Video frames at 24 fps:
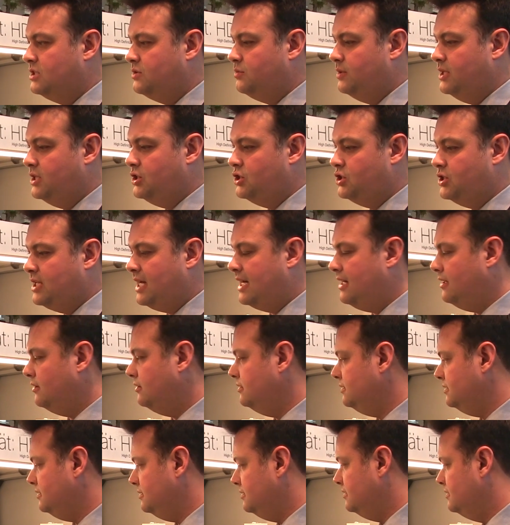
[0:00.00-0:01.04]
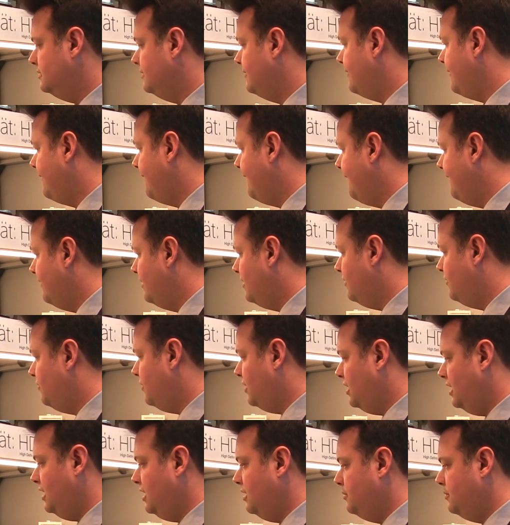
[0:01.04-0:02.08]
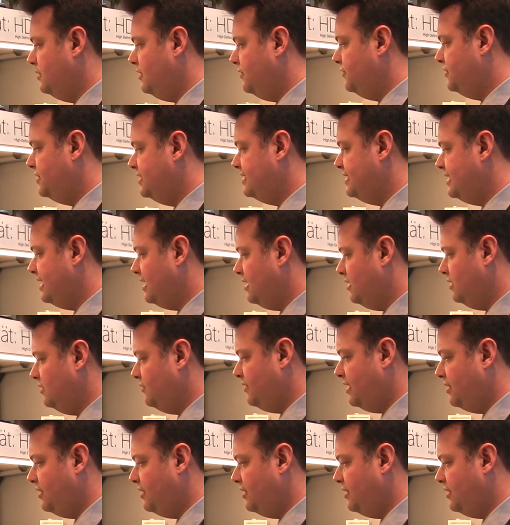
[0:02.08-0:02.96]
switch down the volume of the sound